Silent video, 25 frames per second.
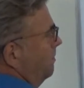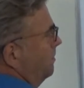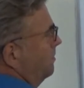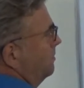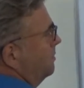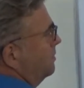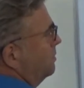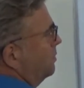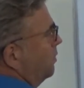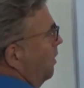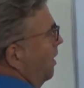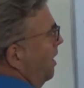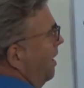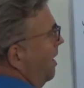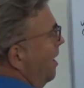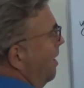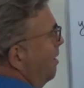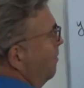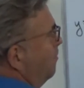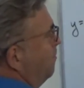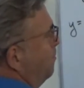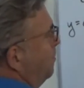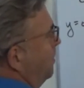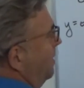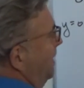So I
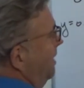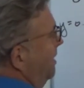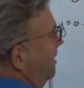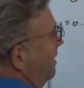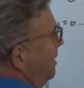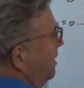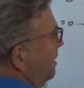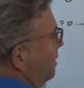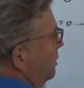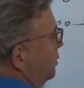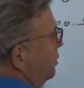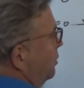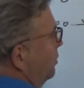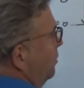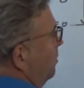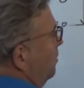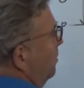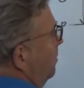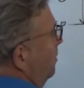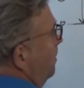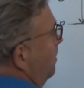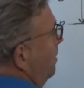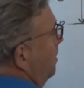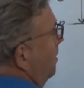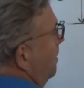have P
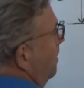initial